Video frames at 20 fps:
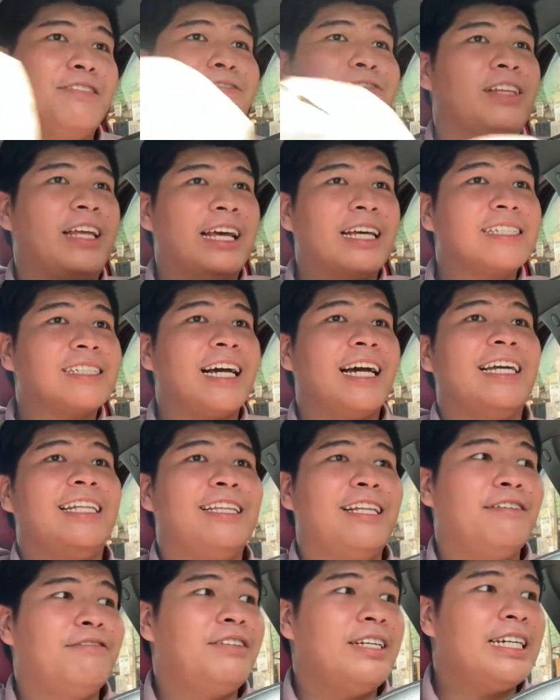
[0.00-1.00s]
Flex. I
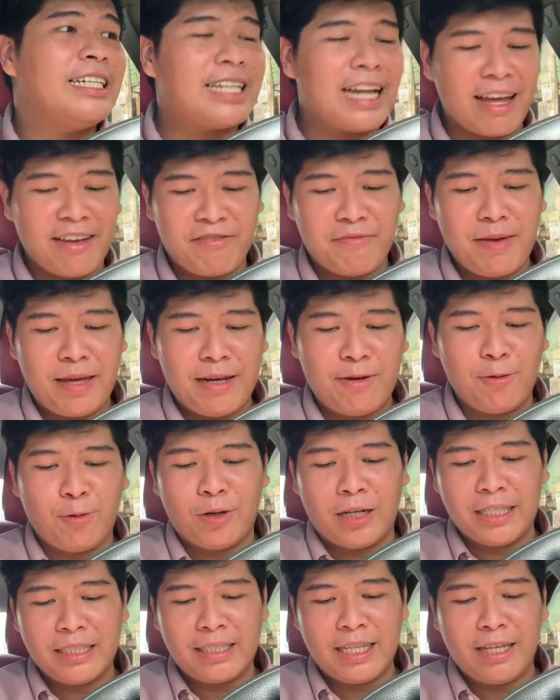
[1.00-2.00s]
love it. I've been
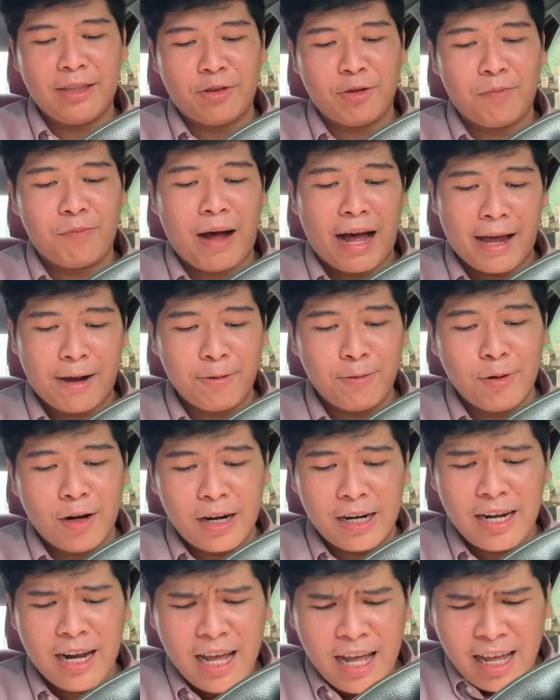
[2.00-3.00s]
wanting to buy
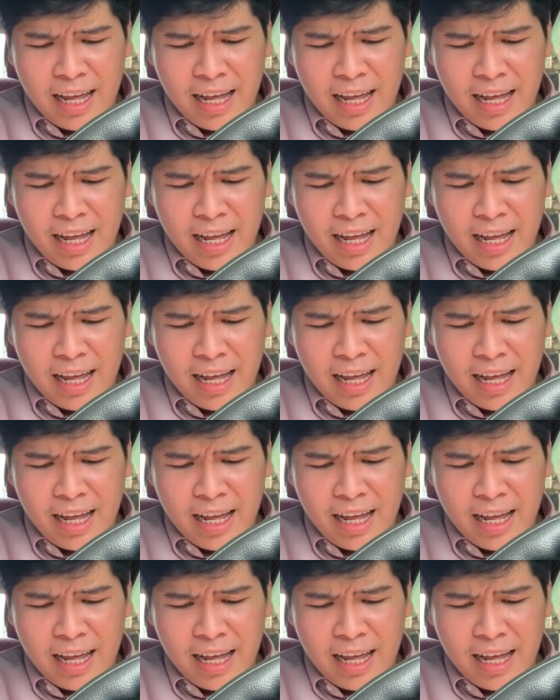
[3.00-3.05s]
one.